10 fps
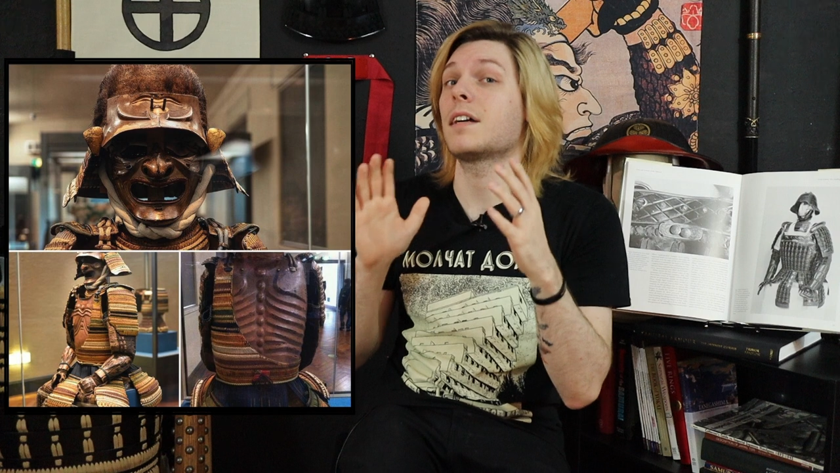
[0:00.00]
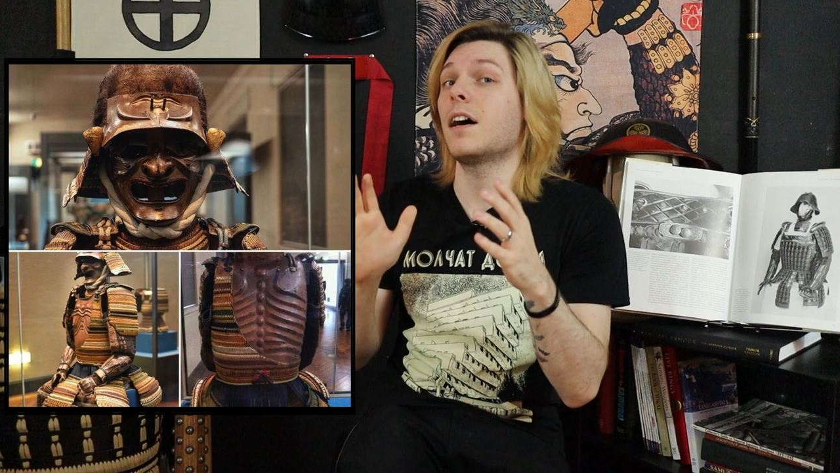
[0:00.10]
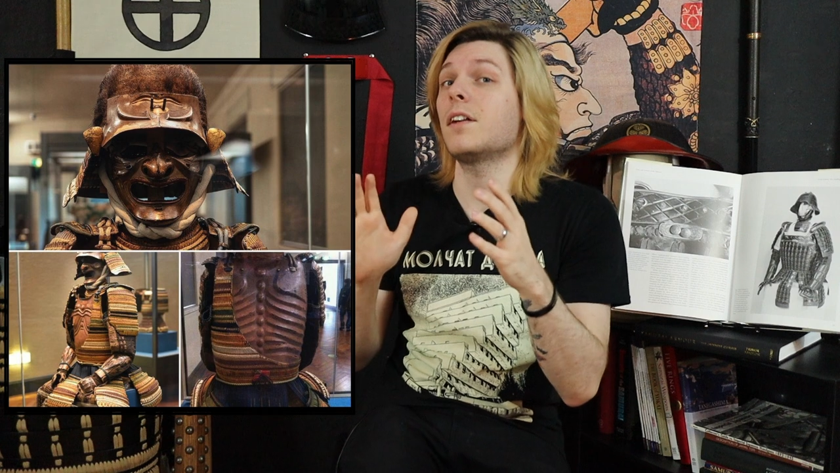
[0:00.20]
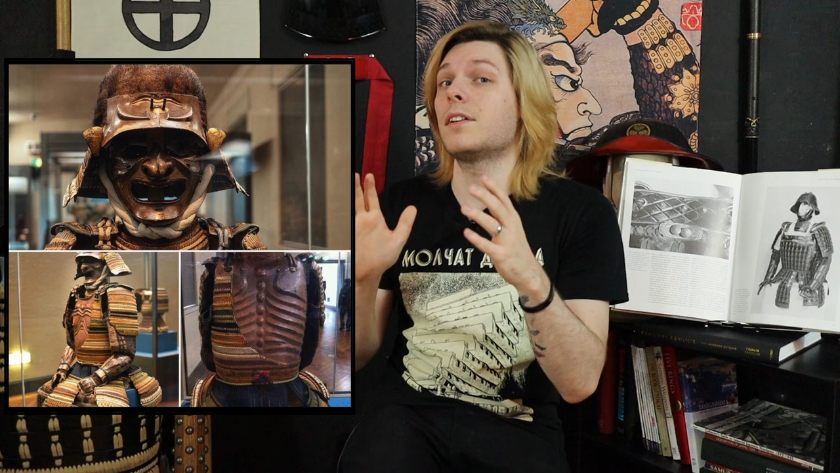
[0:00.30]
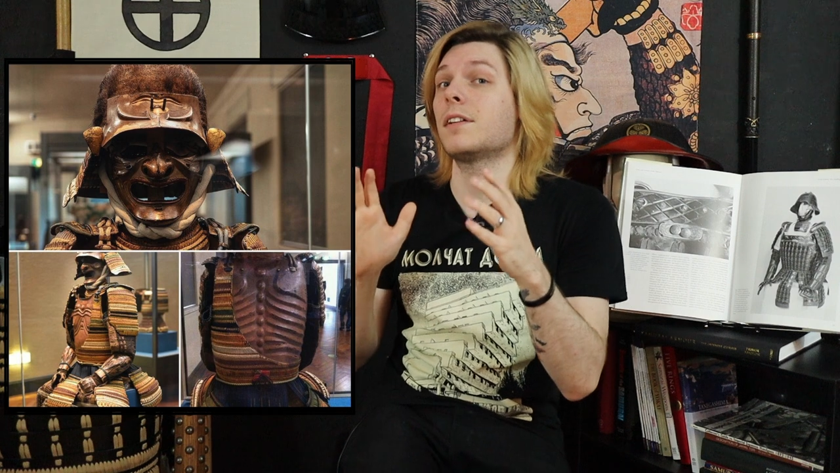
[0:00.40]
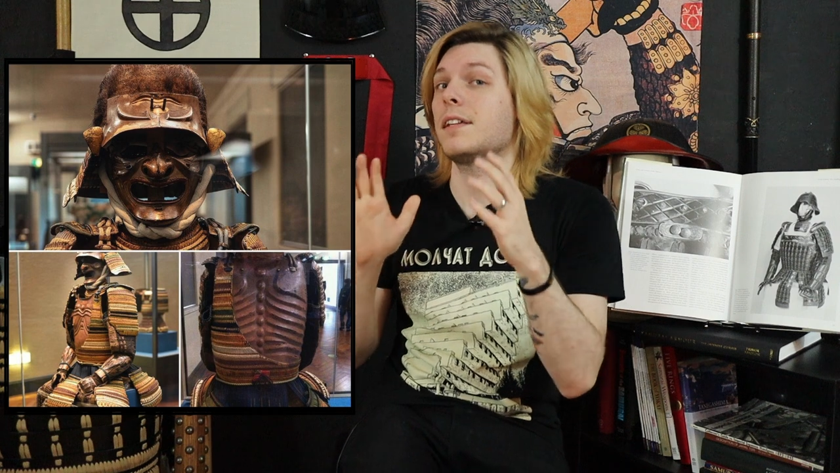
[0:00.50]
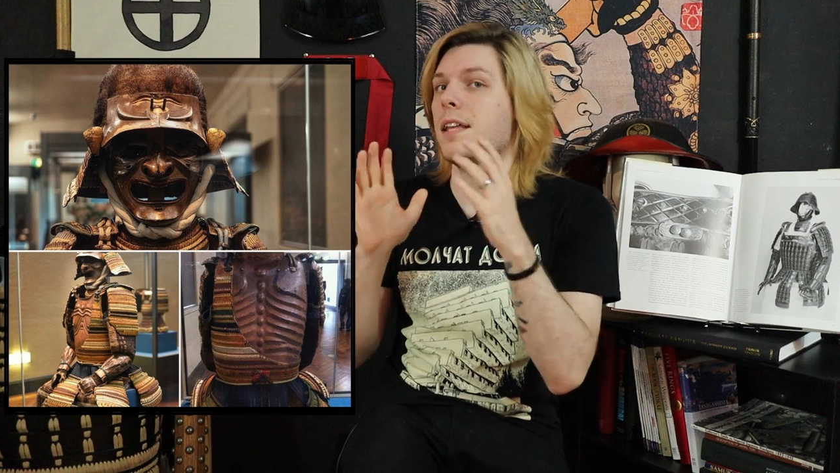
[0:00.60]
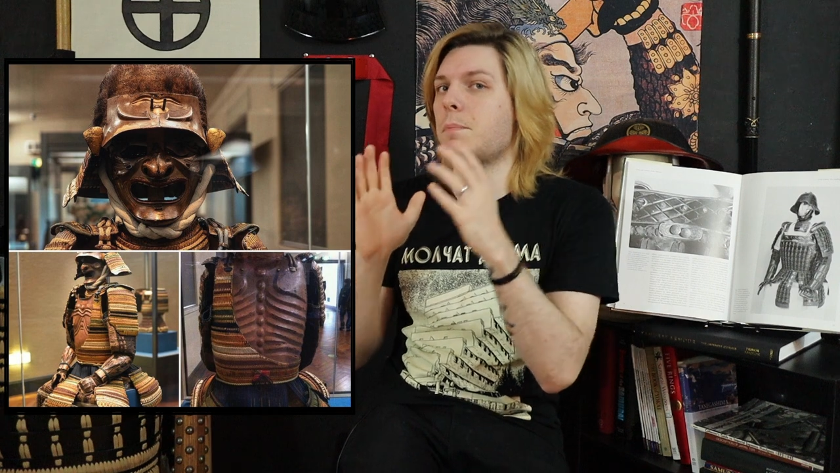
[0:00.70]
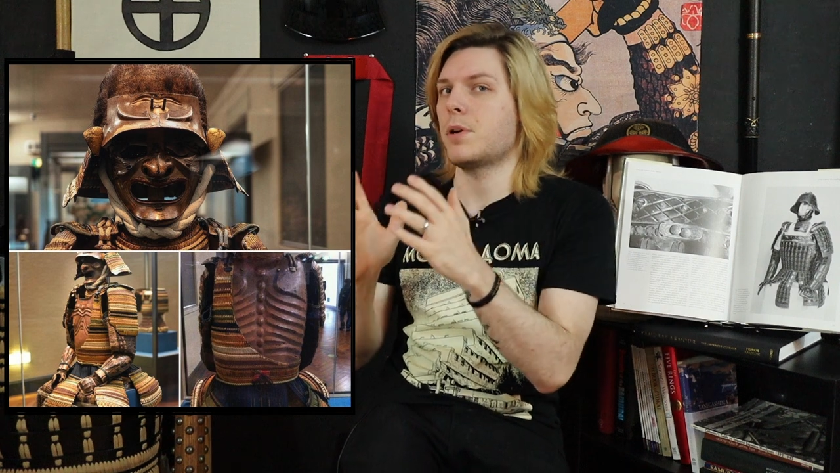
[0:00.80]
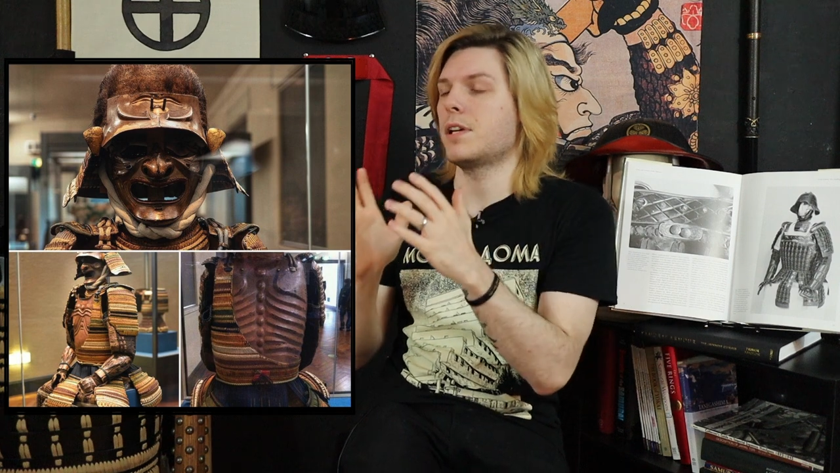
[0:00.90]
color that
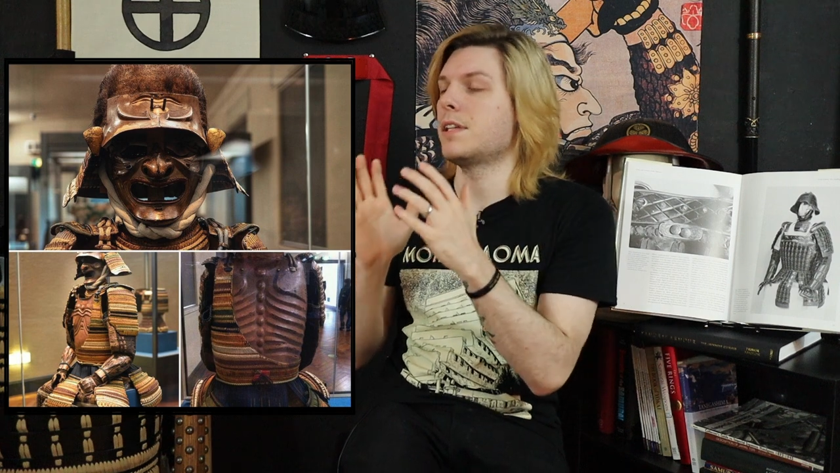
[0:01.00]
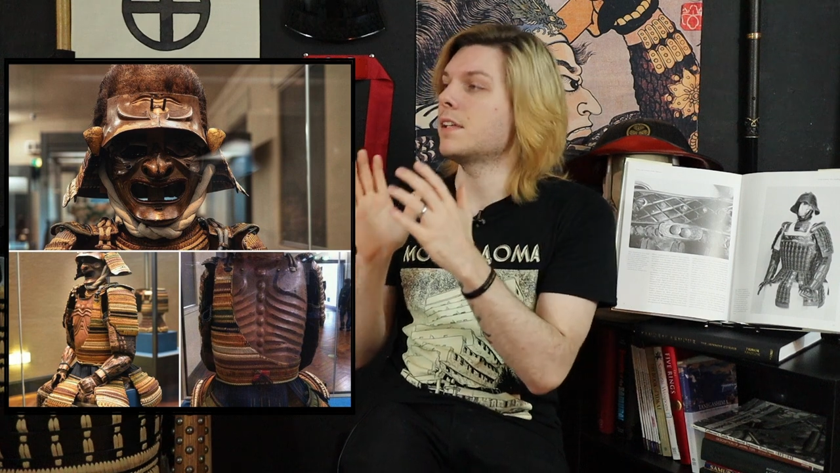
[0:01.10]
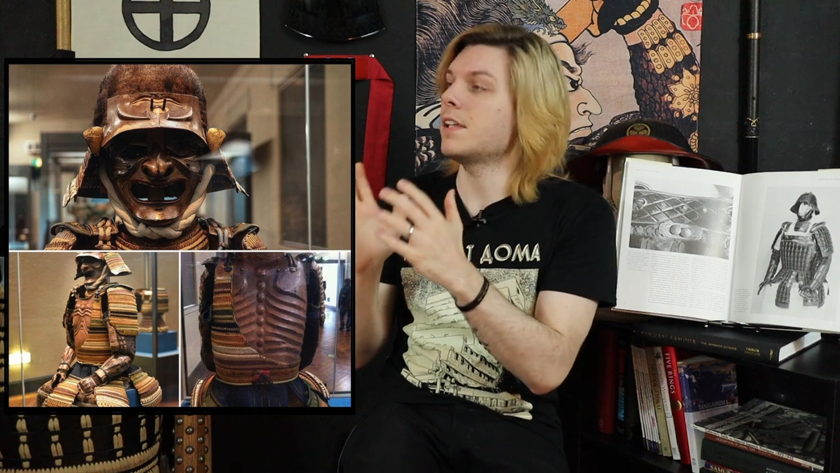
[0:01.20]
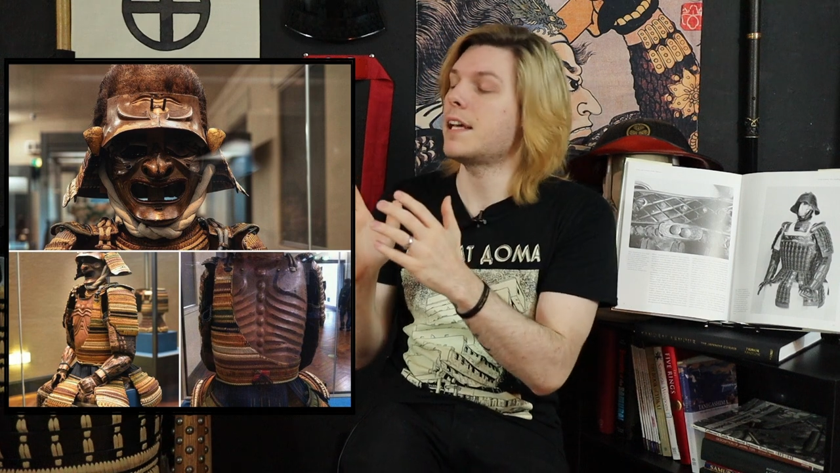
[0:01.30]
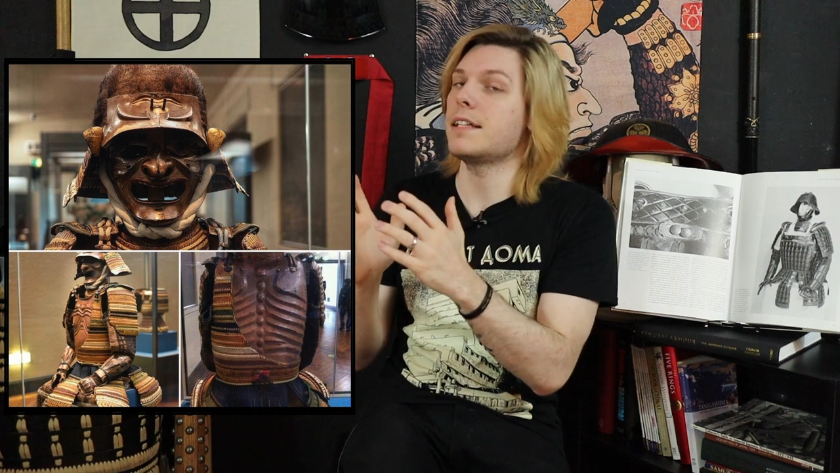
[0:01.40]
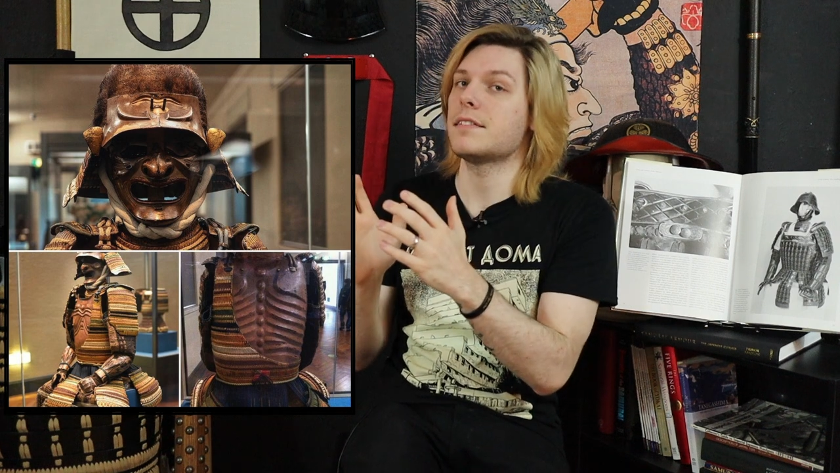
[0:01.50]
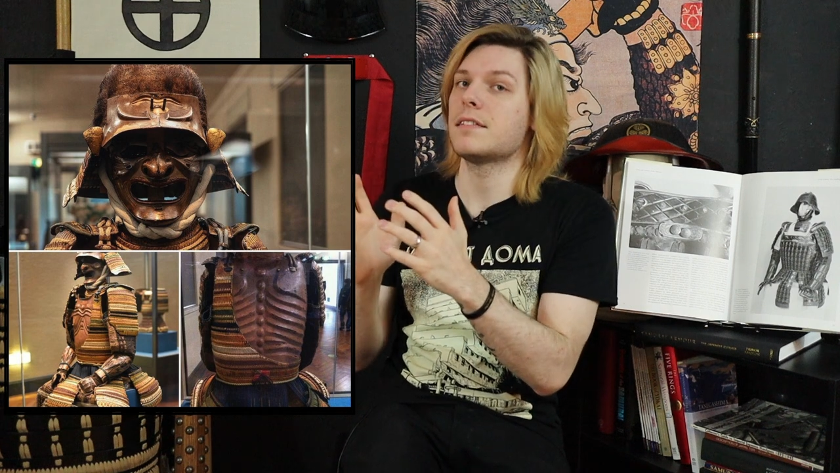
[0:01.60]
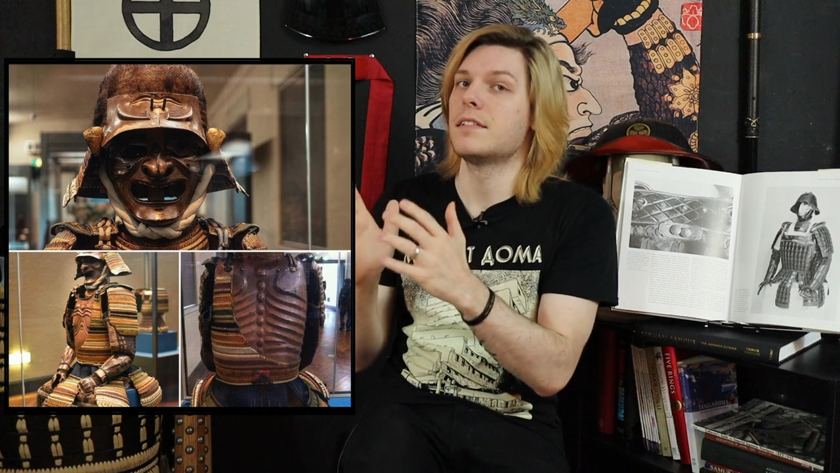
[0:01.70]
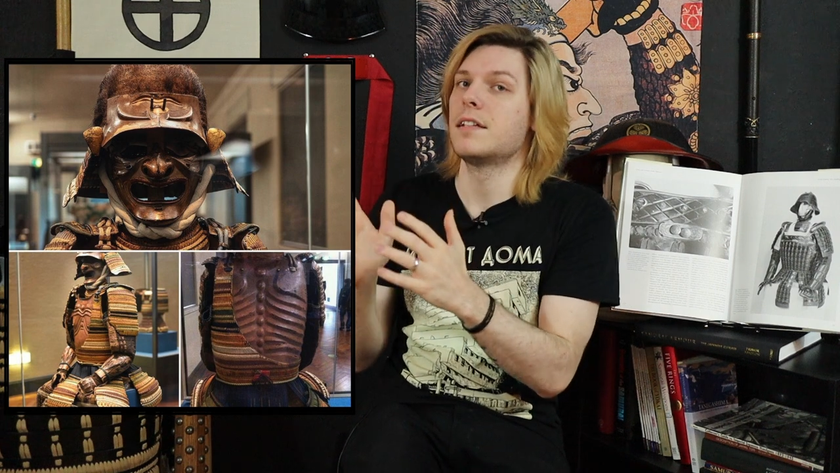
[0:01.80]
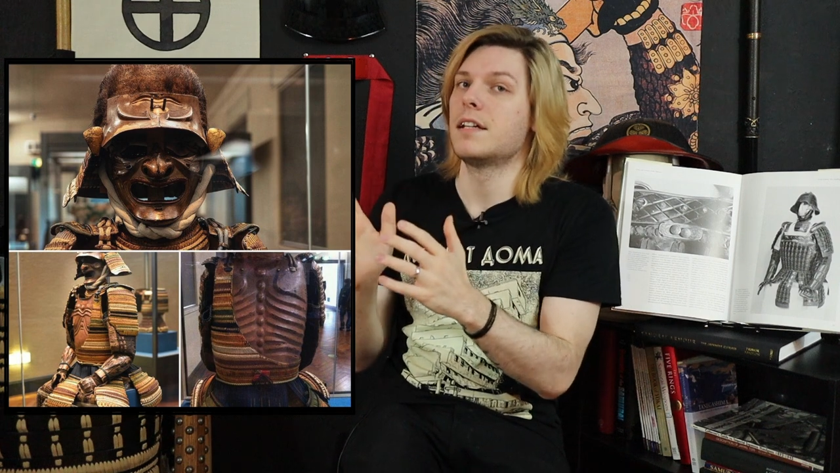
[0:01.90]
they put in the lace.